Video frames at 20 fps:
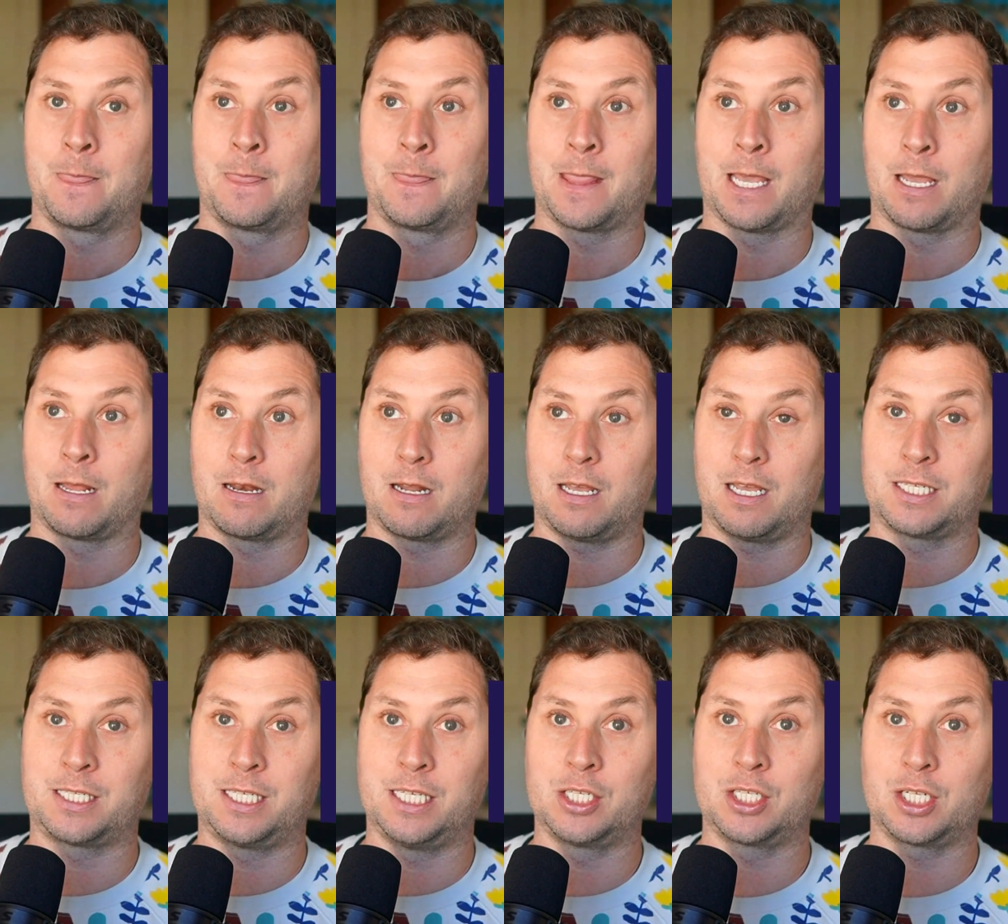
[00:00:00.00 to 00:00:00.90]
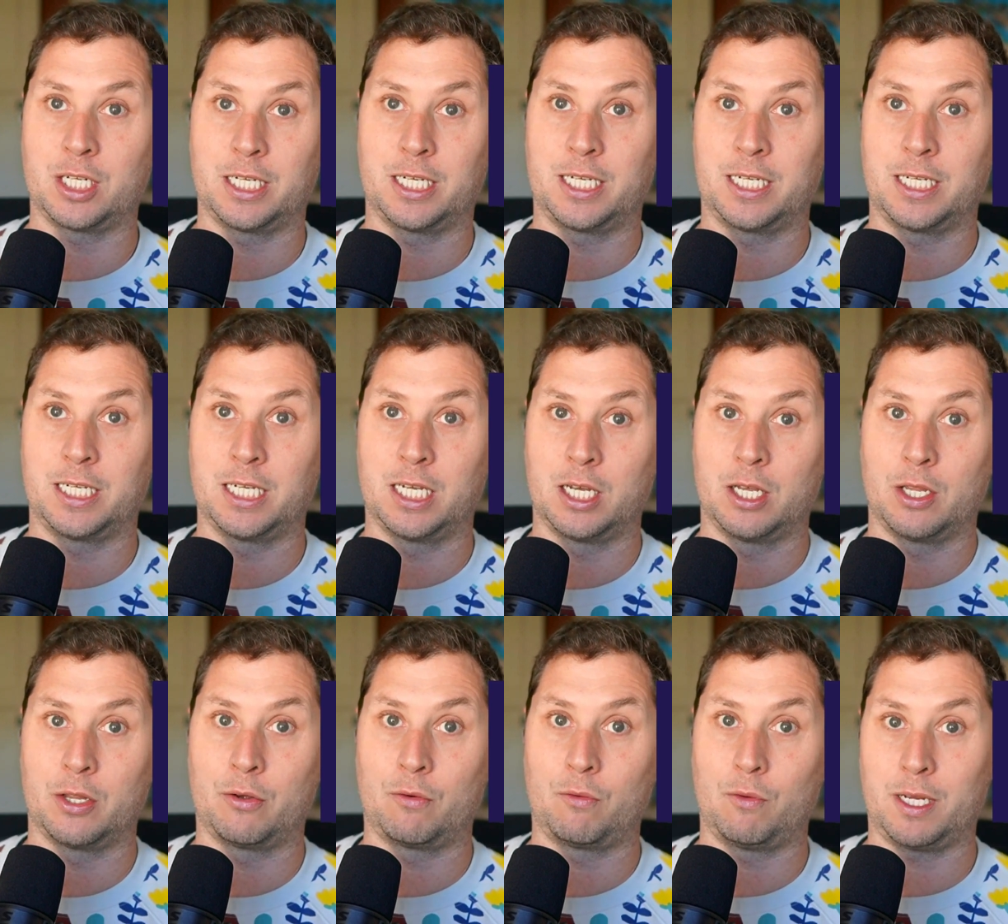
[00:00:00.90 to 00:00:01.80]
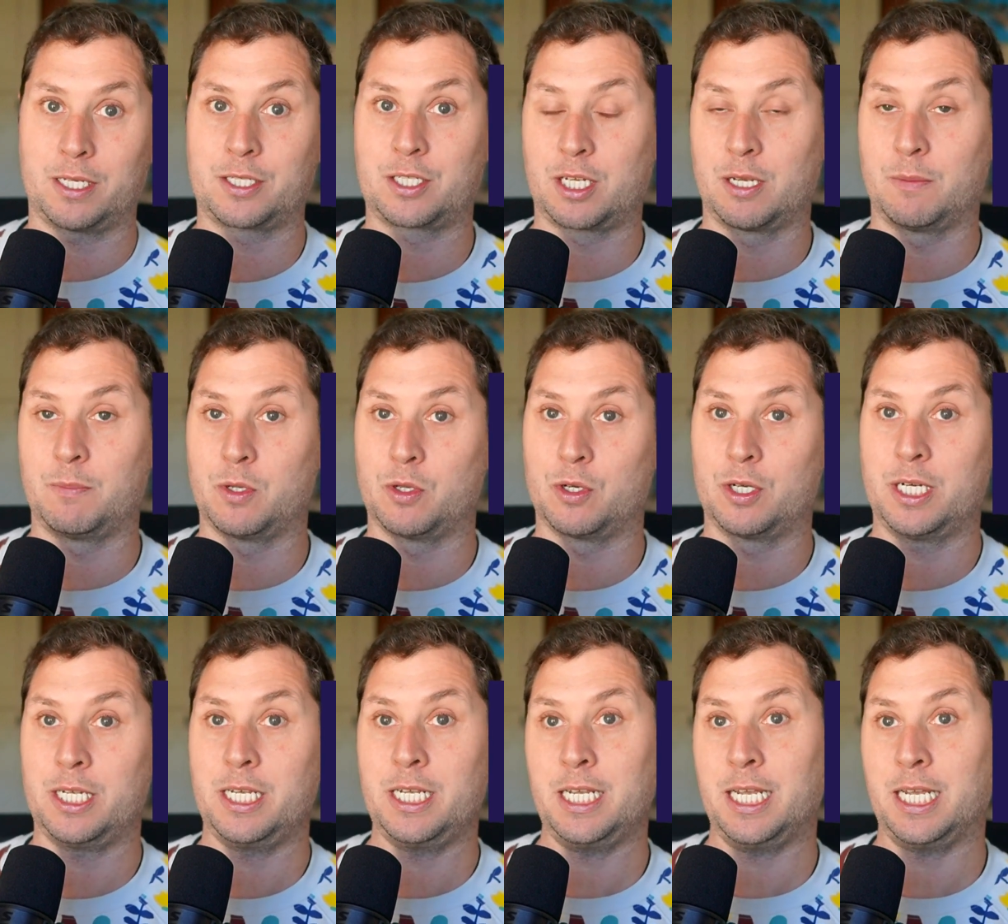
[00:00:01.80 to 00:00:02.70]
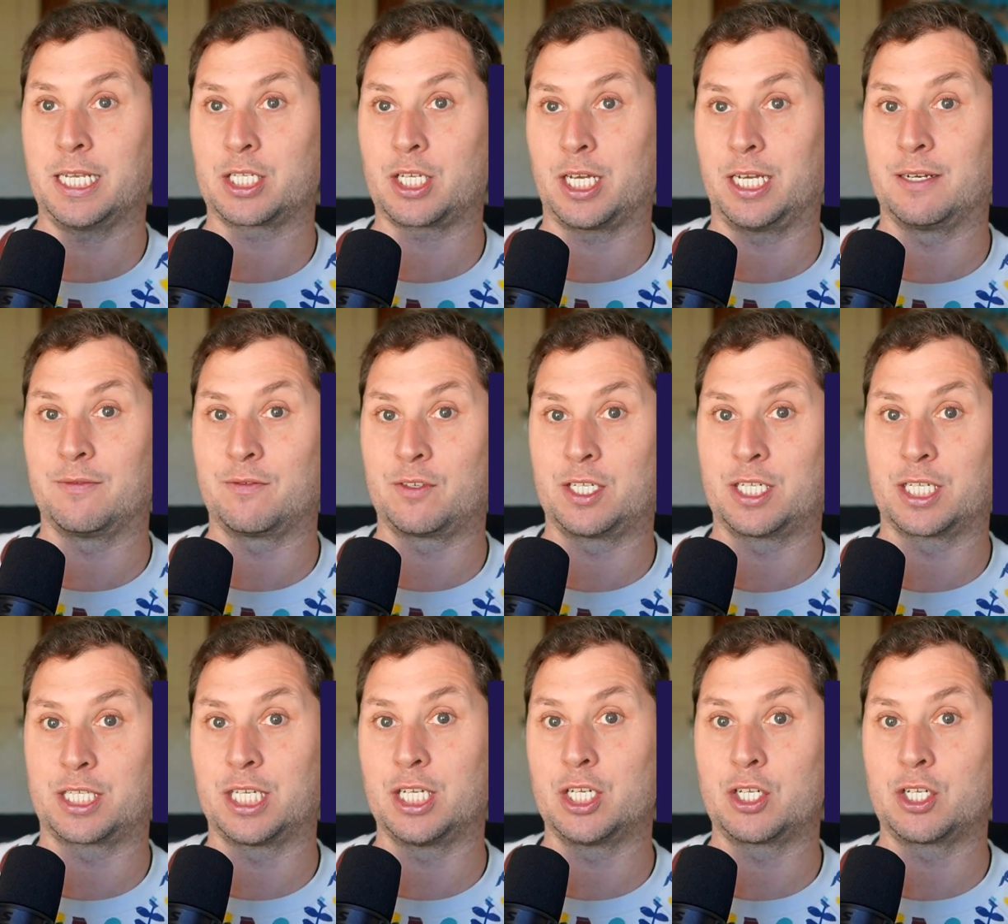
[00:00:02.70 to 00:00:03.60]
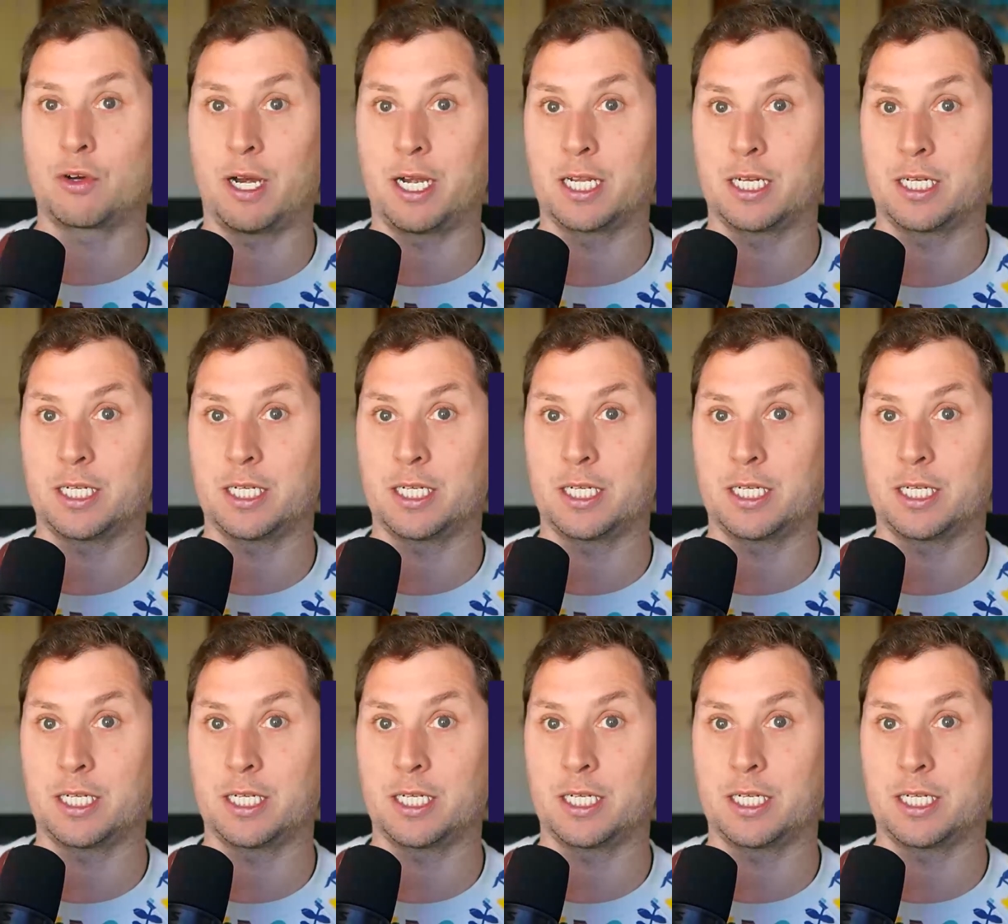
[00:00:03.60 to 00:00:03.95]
that essentially the Rust community has kind of disintegrated